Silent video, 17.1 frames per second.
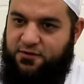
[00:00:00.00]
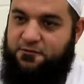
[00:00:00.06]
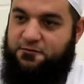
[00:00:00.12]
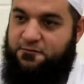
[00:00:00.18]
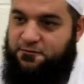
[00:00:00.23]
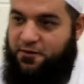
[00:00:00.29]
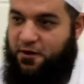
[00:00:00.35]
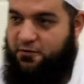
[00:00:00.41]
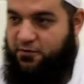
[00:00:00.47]

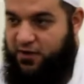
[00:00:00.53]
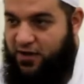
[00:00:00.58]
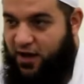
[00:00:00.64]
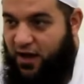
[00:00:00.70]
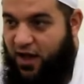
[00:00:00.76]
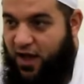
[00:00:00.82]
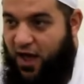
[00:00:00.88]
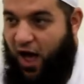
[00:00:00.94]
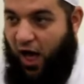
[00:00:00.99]
very
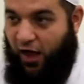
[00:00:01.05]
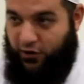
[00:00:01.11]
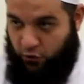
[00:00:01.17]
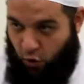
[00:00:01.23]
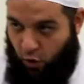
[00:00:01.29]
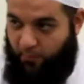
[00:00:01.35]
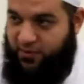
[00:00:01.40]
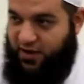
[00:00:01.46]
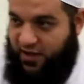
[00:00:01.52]

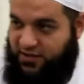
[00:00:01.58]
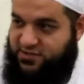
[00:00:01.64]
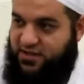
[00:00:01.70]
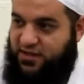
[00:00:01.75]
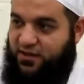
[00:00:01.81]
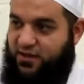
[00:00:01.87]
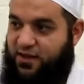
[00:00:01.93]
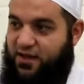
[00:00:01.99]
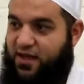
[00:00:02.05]

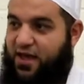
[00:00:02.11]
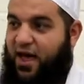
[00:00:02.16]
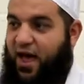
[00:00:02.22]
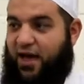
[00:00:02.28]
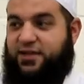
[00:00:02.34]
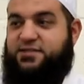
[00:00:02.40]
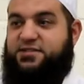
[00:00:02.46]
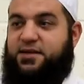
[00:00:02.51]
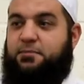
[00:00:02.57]
unaccommodating
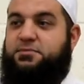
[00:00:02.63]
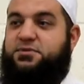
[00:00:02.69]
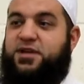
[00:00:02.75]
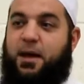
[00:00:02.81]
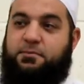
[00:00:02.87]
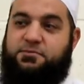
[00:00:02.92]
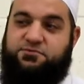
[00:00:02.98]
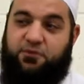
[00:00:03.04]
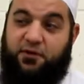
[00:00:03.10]
and
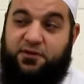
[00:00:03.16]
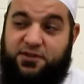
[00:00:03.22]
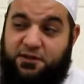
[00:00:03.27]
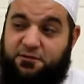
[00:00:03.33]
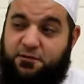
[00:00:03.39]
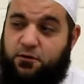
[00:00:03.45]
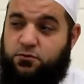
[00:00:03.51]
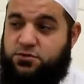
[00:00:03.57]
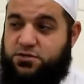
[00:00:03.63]
sometimes very
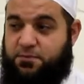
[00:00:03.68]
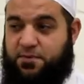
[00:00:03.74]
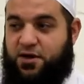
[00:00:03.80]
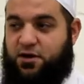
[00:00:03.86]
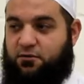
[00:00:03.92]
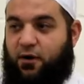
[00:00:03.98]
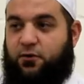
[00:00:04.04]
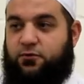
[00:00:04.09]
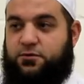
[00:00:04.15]
difficult to be
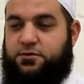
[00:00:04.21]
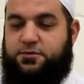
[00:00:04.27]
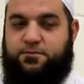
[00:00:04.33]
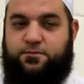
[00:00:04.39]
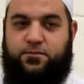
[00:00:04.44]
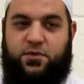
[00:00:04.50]
around.